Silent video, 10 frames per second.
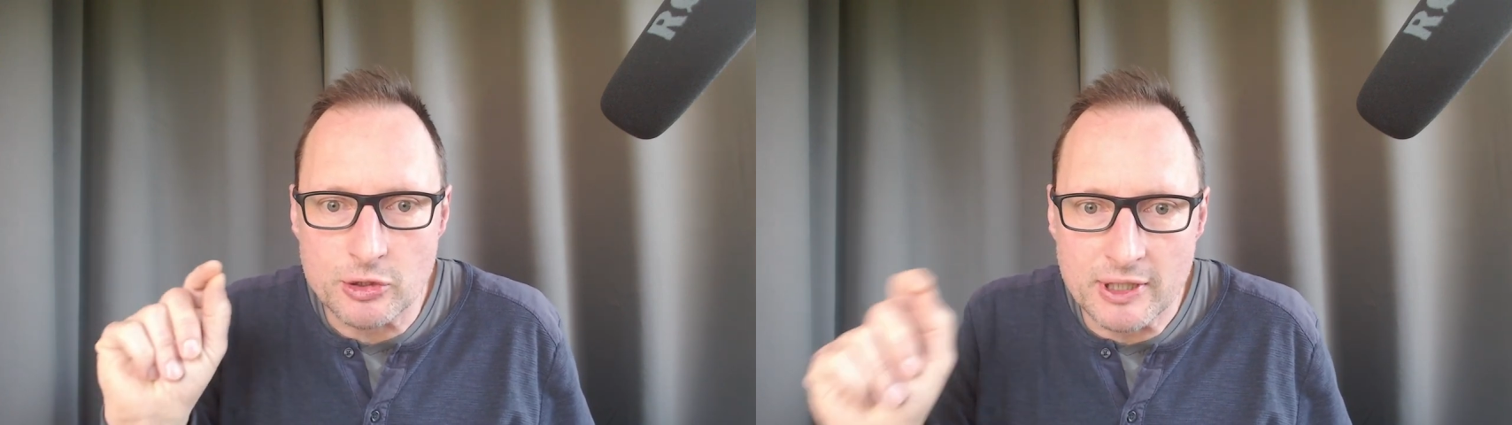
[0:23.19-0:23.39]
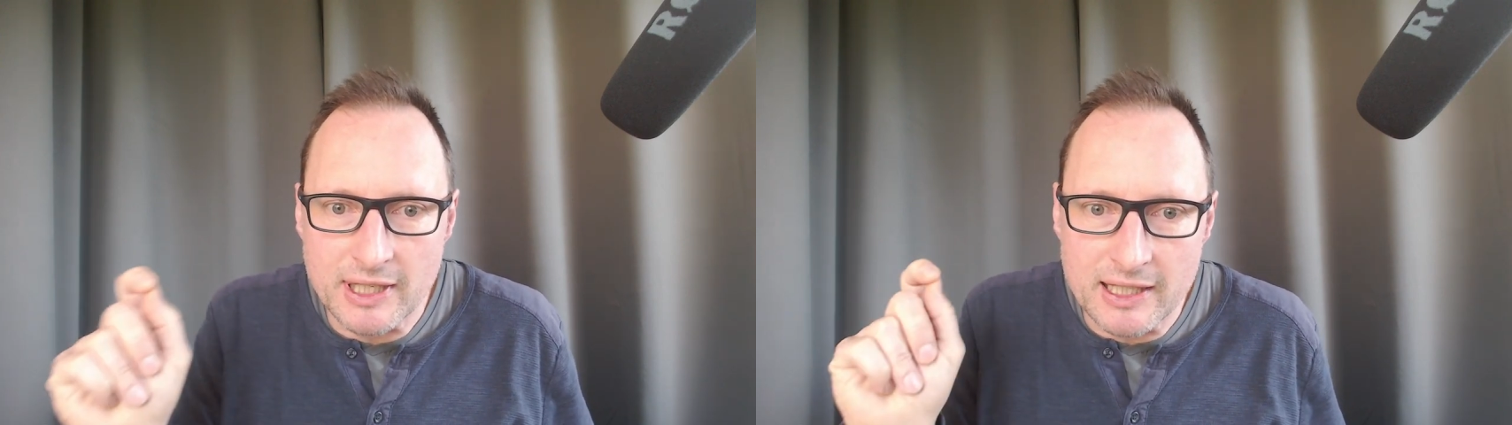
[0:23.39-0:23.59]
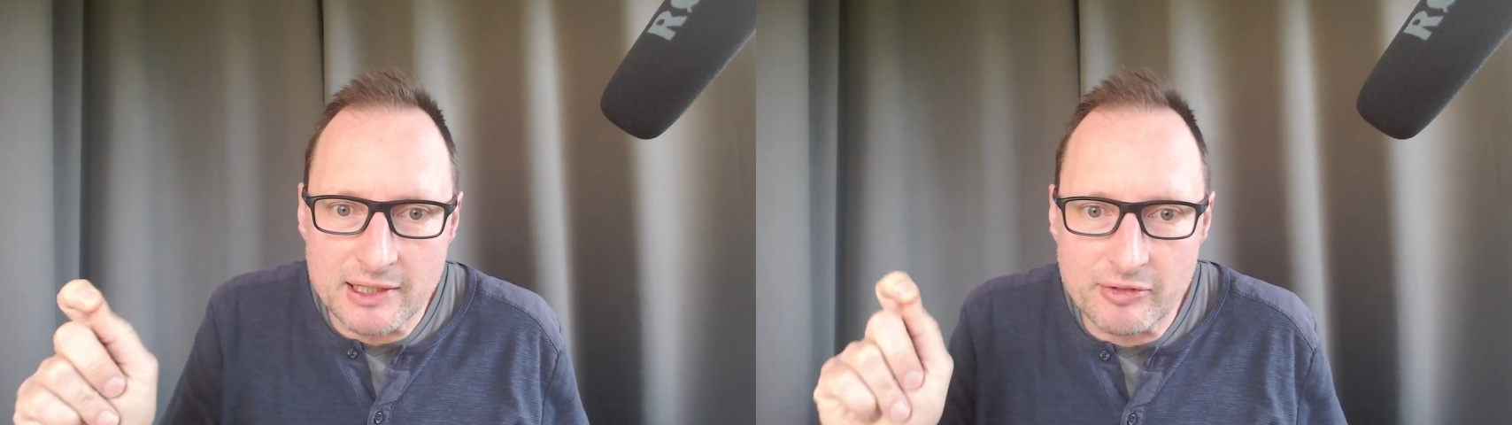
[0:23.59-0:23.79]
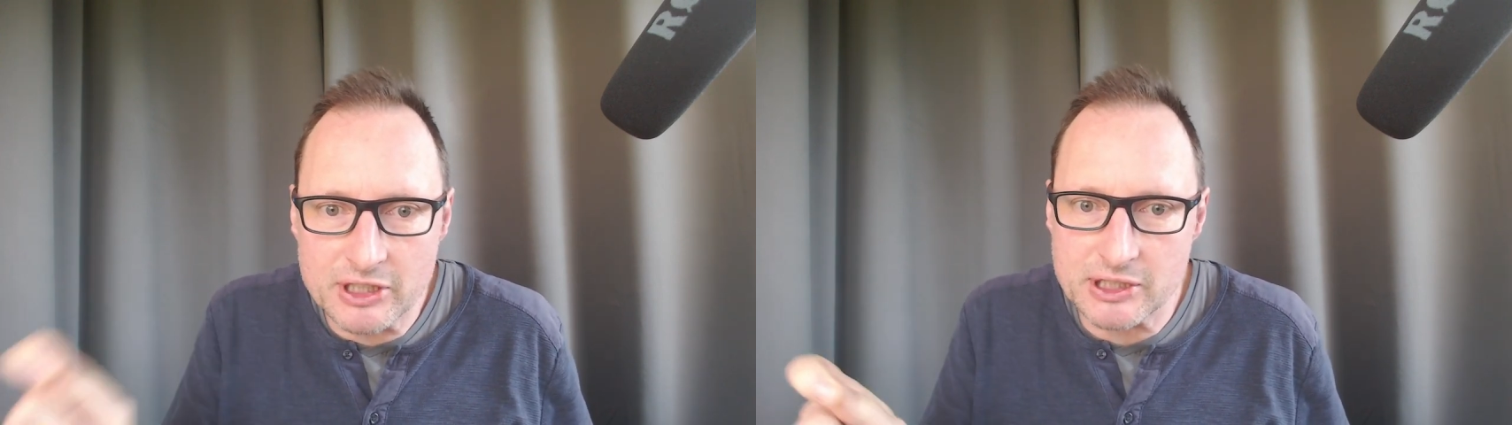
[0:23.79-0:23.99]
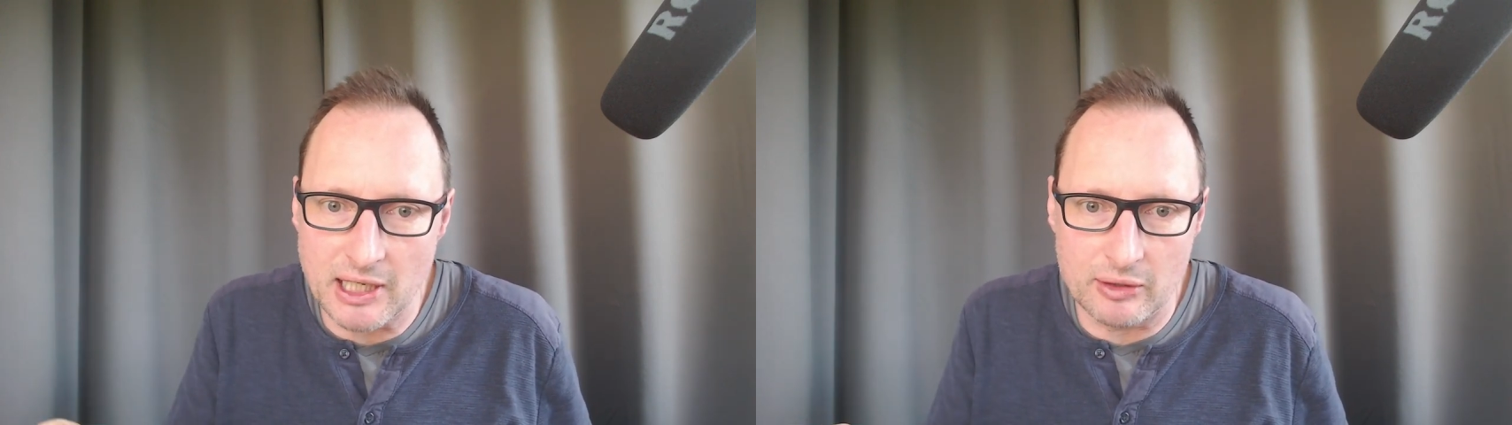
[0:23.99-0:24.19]
to an
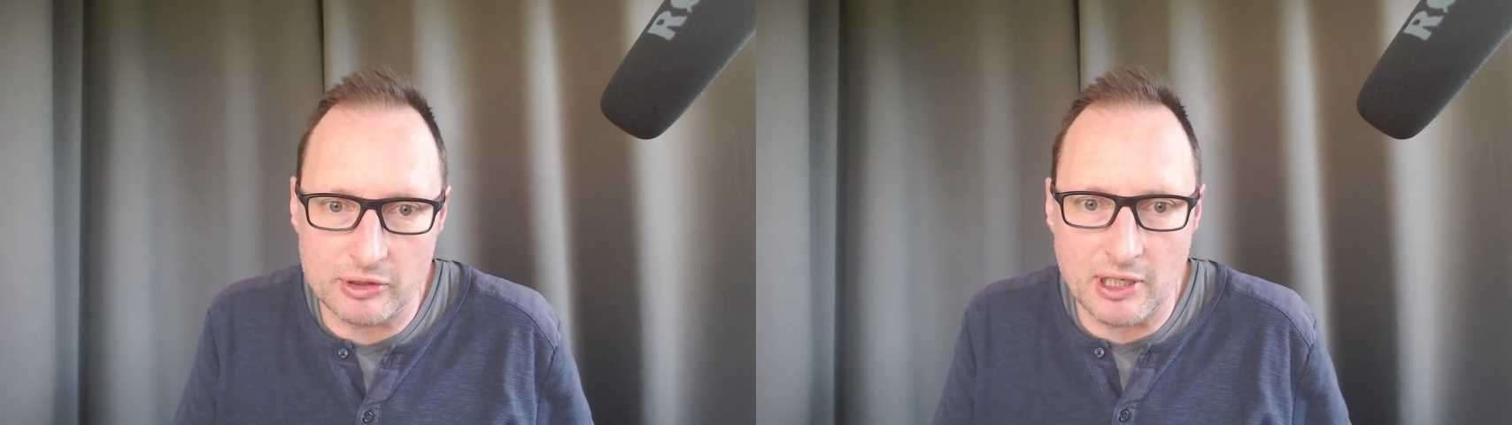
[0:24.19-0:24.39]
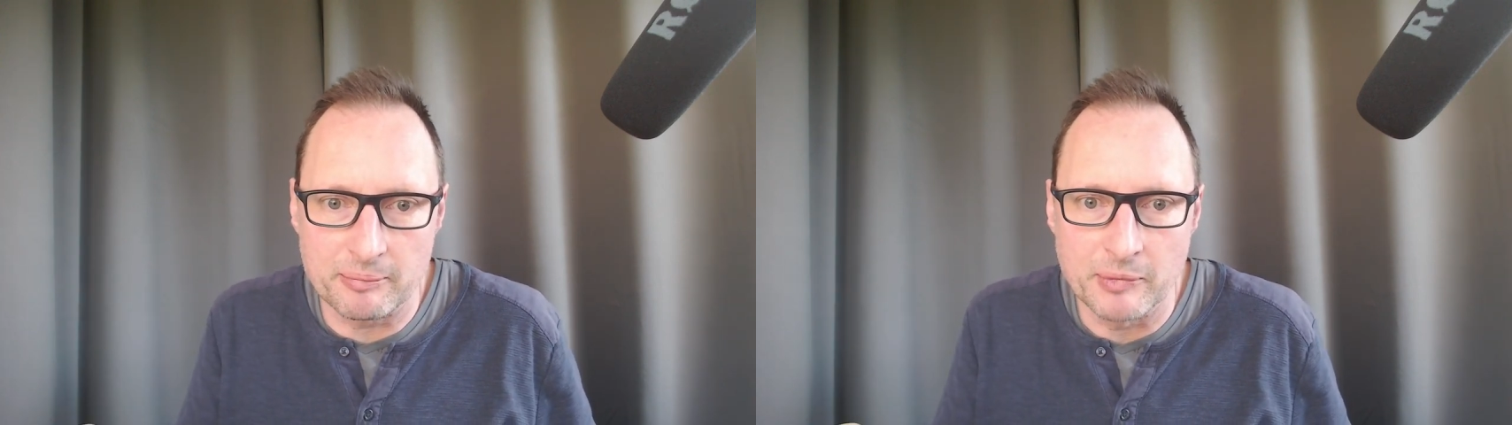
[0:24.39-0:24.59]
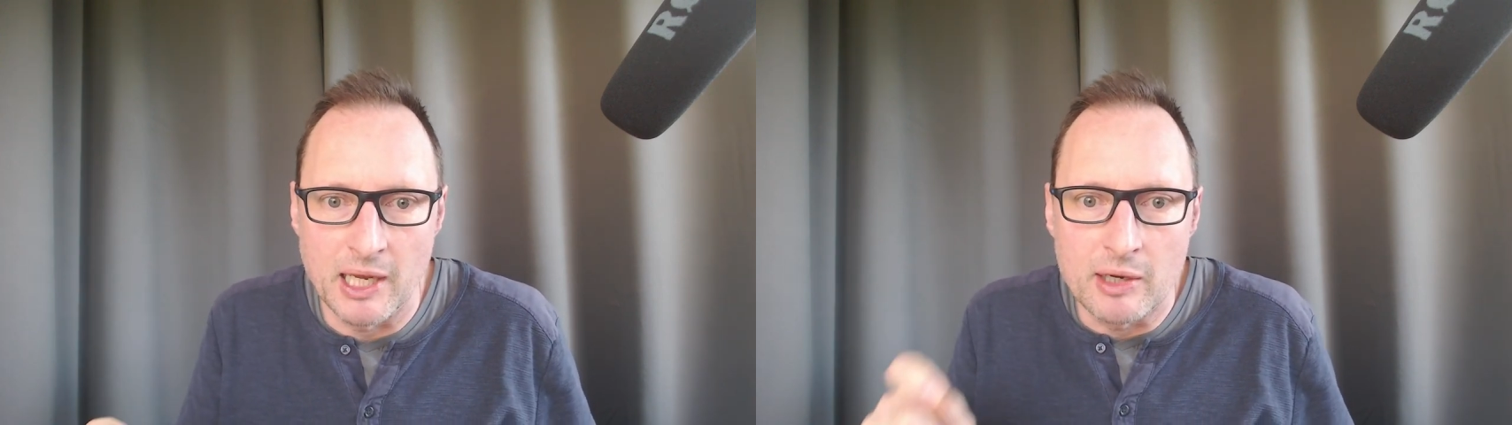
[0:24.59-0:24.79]
individual outcome.